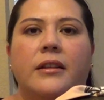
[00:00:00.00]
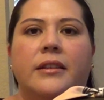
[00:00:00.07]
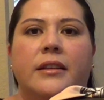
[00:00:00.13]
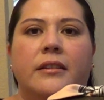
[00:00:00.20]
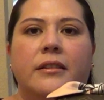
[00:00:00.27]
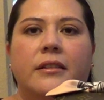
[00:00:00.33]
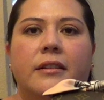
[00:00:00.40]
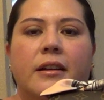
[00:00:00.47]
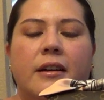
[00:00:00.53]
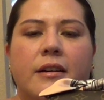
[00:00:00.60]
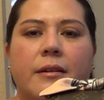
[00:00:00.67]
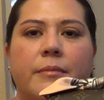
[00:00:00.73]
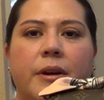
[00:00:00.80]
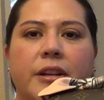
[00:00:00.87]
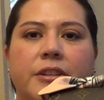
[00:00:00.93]
a
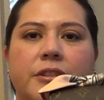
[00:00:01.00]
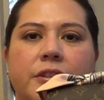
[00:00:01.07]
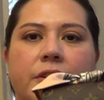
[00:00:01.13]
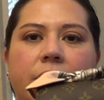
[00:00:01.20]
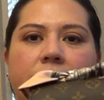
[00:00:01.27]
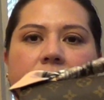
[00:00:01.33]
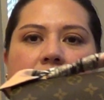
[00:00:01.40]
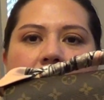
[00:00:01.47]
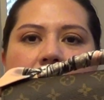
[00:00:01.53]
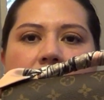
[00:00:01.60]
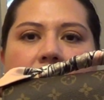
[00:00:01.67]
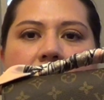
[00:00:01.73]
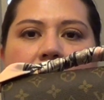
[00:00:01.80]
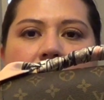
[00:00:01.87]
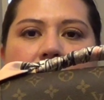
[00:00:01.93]
little unsure
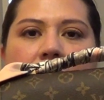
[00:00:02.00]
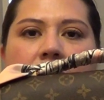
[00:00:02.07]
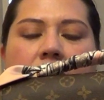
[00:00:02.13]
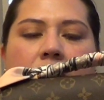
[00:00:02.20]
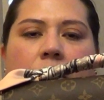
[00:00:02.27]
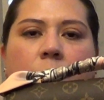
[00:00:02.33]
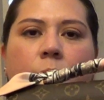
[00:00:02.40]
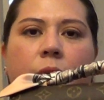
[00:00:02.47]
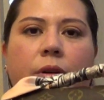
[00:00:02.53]
and a little